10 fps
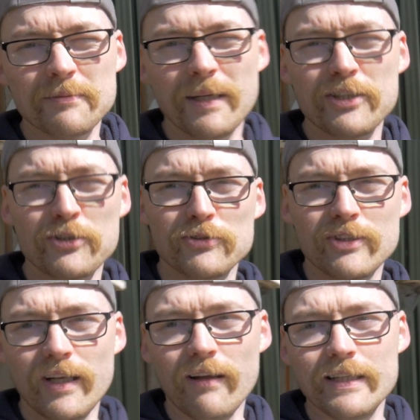make sure
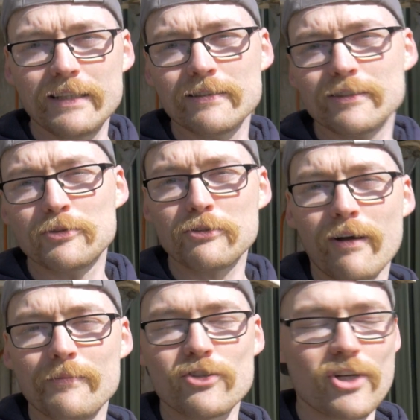to like and
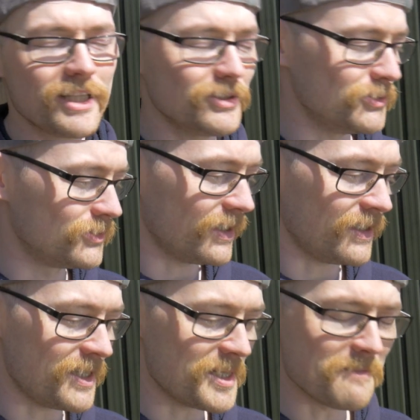subscribe the channel.
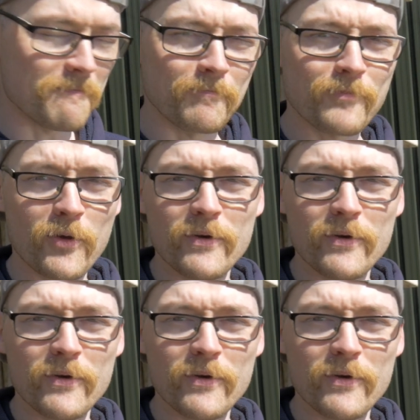Um,